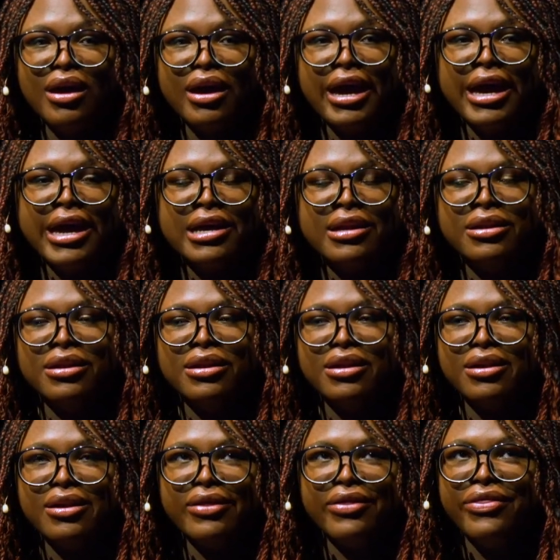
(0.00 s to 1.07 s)
And
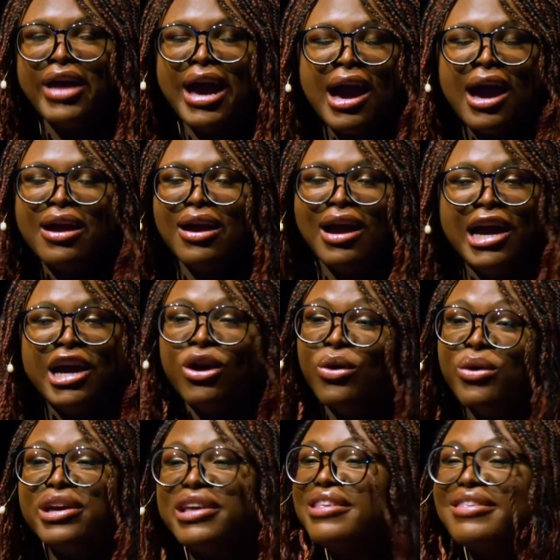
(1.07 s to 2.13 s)
that I
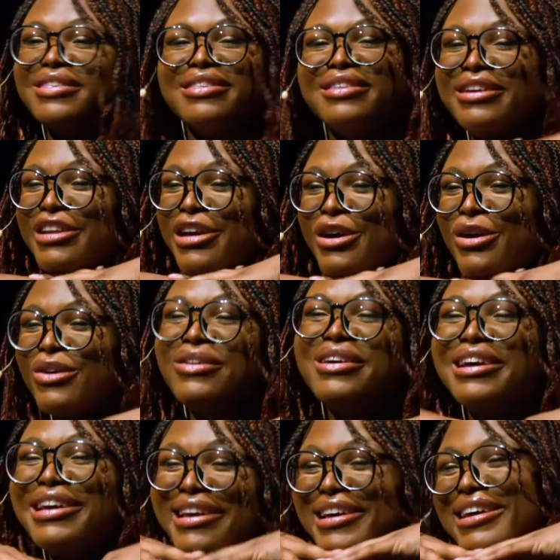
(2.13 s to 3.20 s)
always, you know,
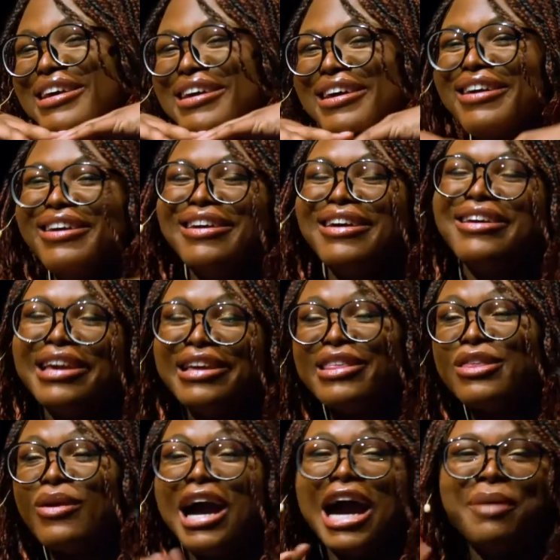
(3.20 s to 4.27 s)
get
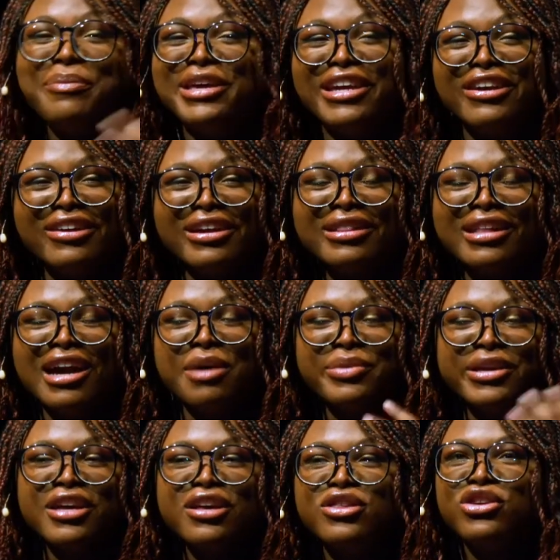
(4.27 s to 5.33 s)
so happy hearing that,
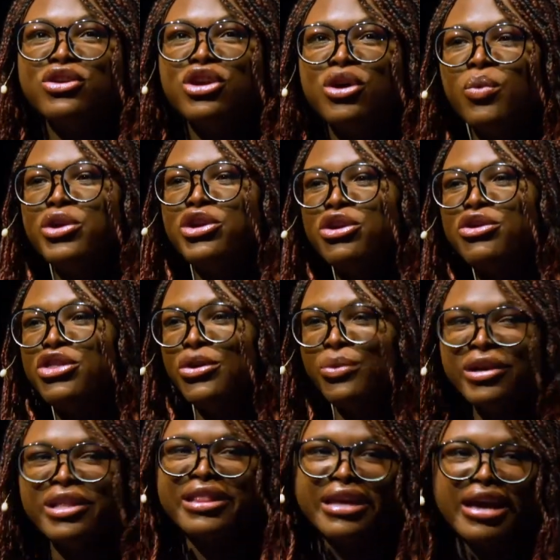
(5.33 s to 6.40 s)
because, you know, when you're
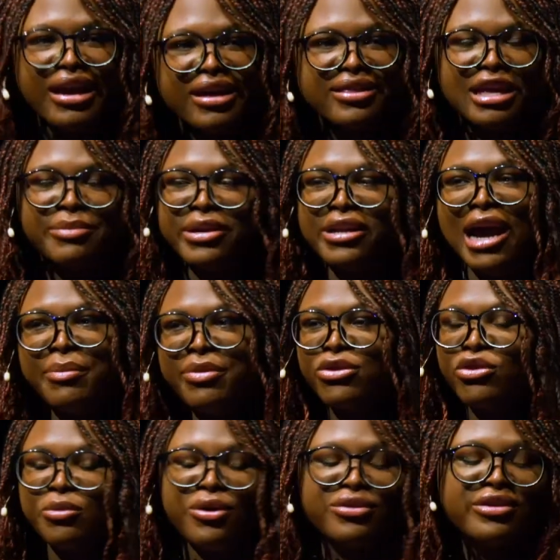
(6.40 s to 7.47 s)
doing this, I mean, I'm the
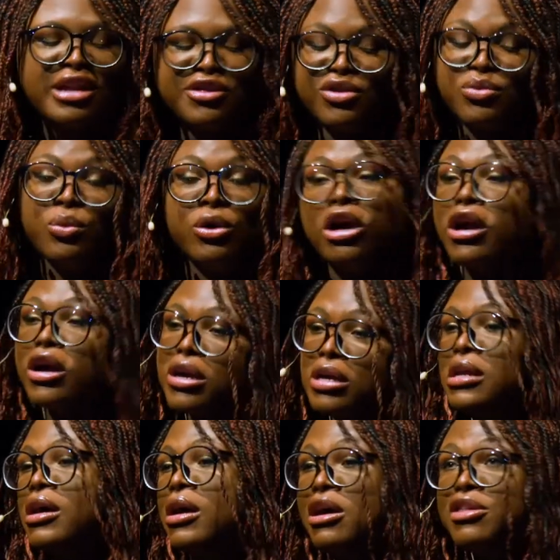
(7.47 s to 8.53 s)
sort of person, I just work, you
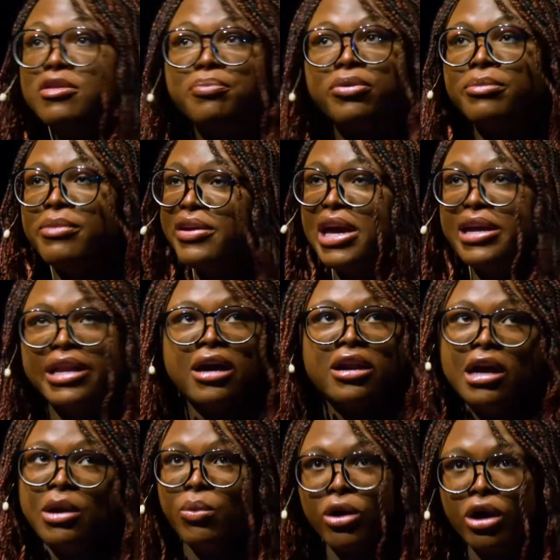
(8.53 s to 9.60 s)
know, I just put my head down,
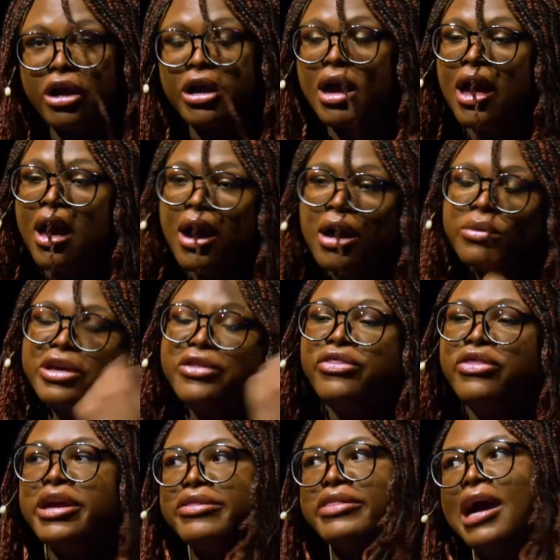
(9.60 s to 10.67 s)
I work. I don't really
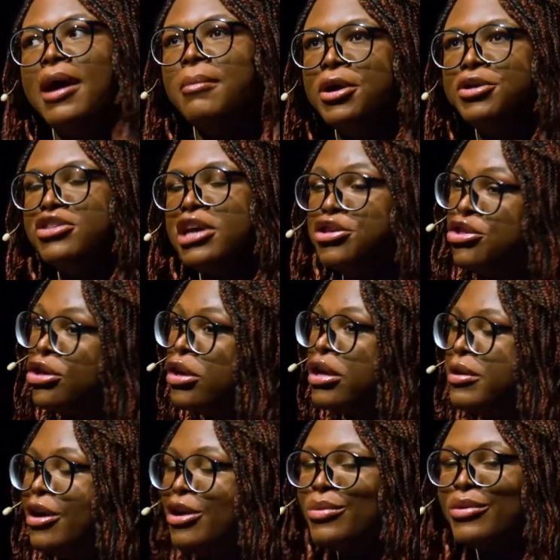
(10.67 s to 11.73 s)
think that much, I
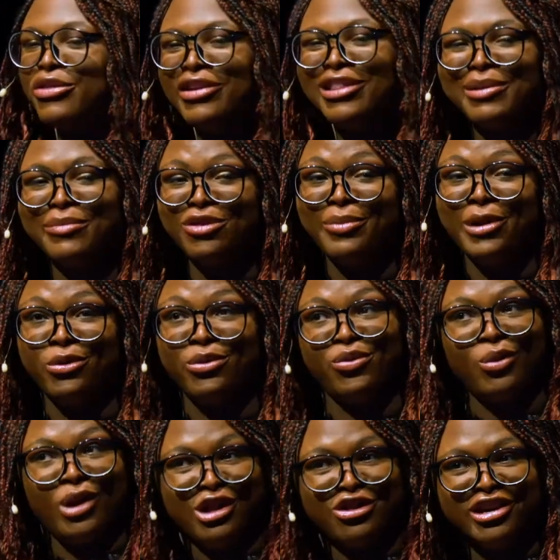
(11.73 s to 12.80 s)
don't really think that much about who's
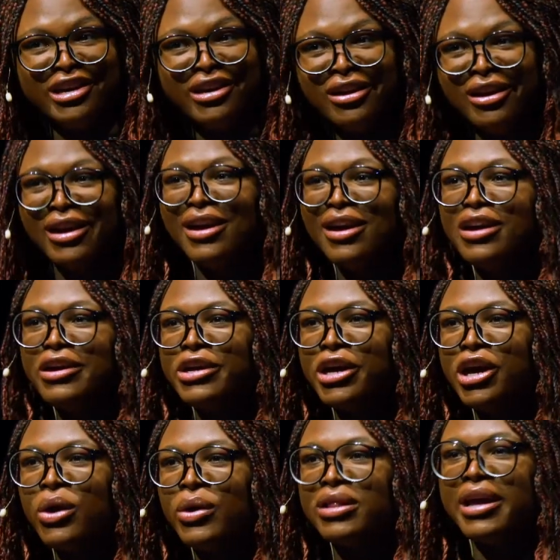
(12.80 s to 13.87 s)
watching, you
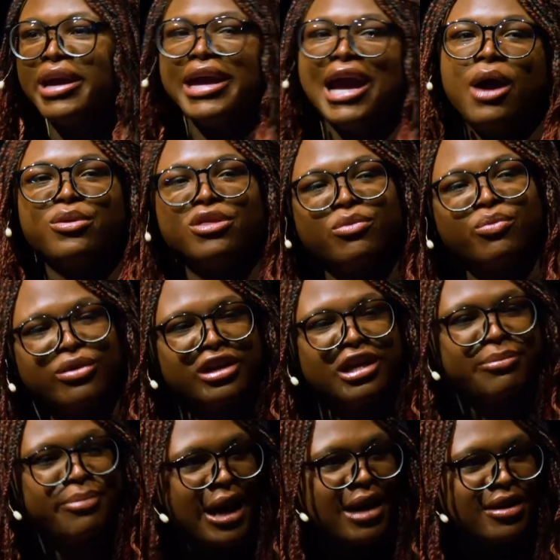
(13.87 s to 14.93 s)
know, and like how it's really
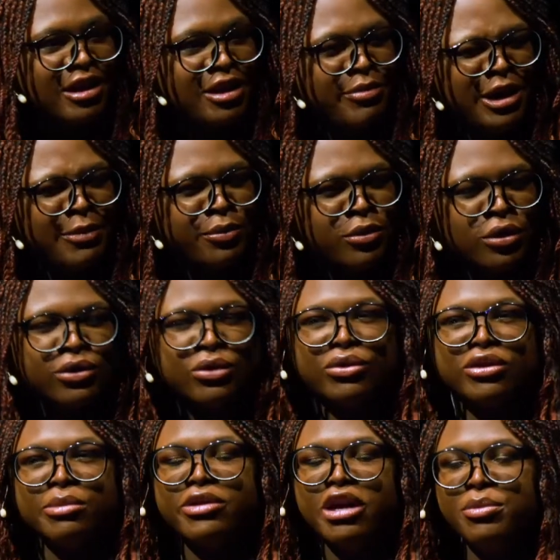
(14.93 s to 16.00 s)
impacting people. So
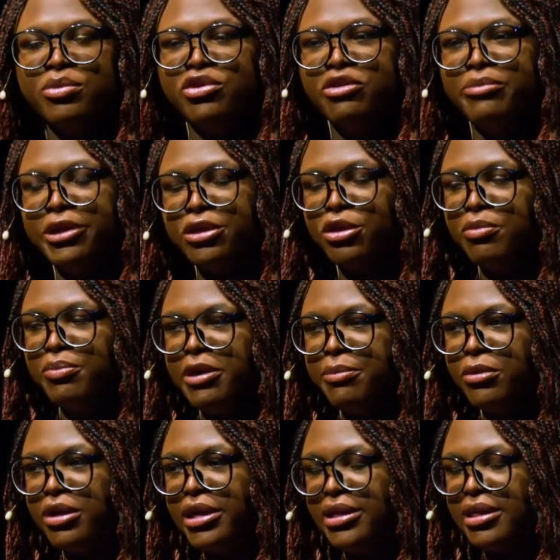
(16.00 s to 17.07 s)
sometimes when you meet those
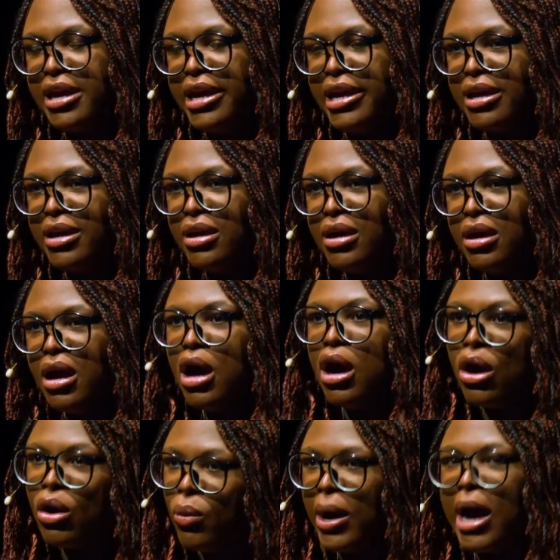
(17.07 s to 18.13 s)
people, it's like,
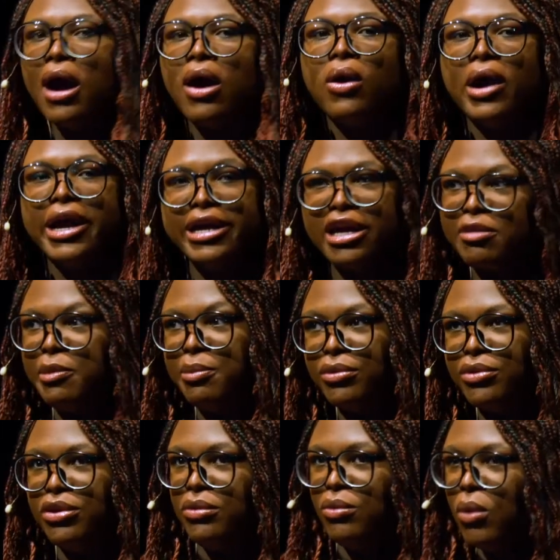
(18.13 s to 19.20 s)
oh, wow, I guess people
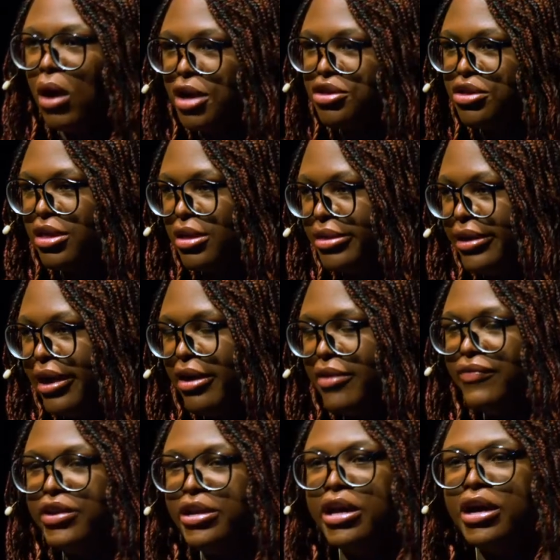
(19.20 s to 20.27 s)
do watch this stuff,
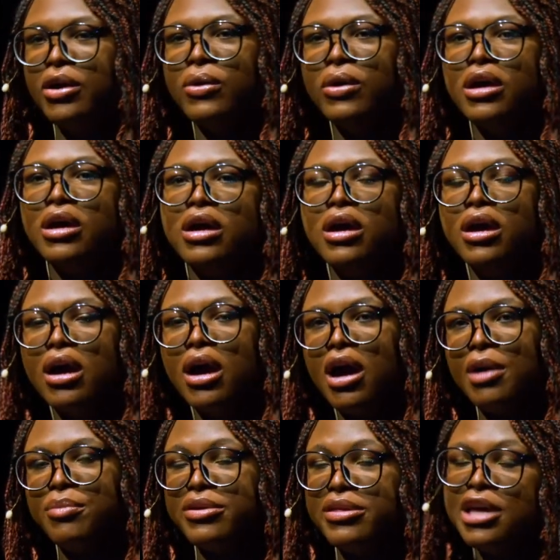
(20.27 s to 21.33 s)
you know?
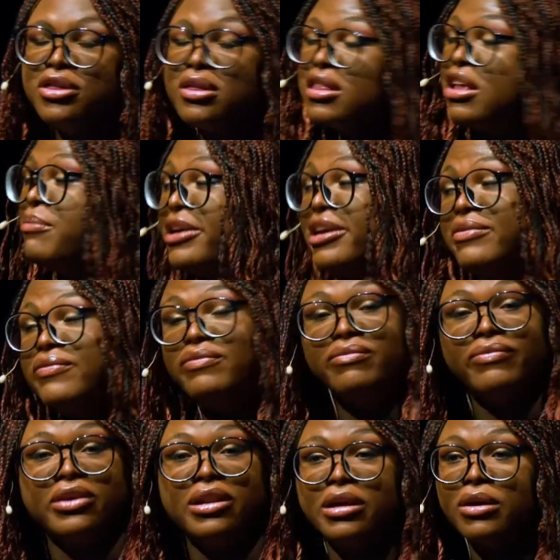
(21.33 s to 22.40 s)
Because I just love making
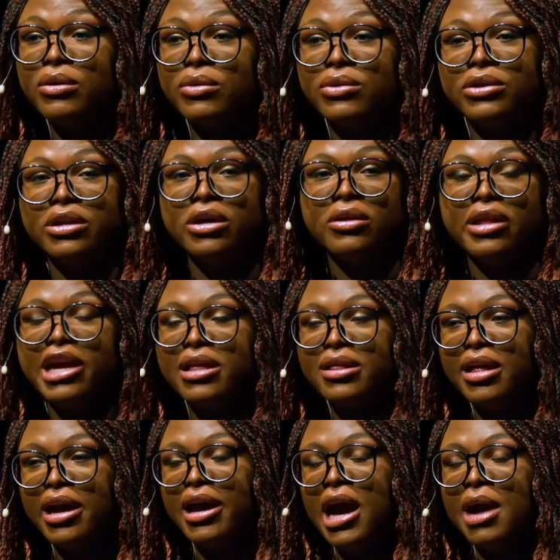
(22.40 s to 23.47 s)
videos, you know? Like,
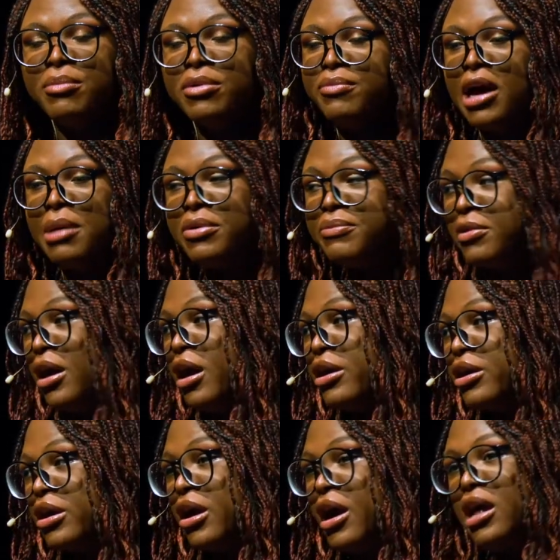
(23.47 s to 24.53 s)
I'm a
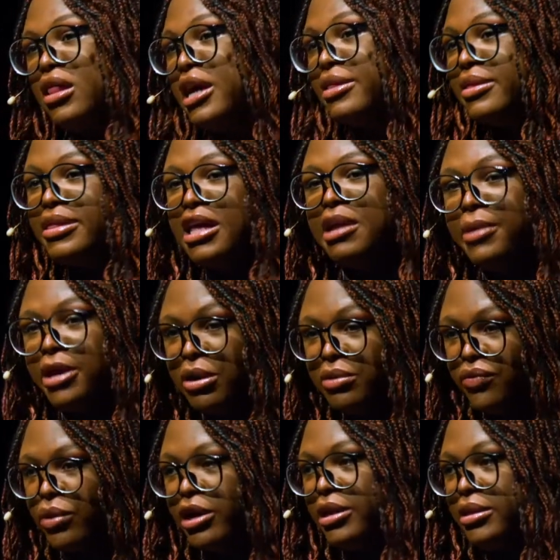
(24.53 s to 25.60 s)
blogger. I like the sound of my own
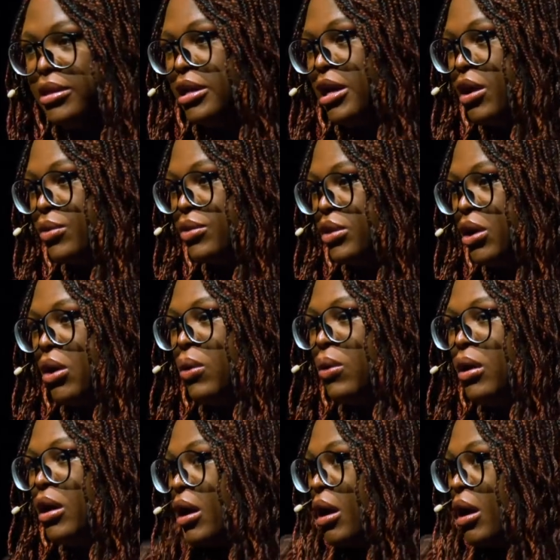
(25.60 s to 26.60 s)
voice, you know? So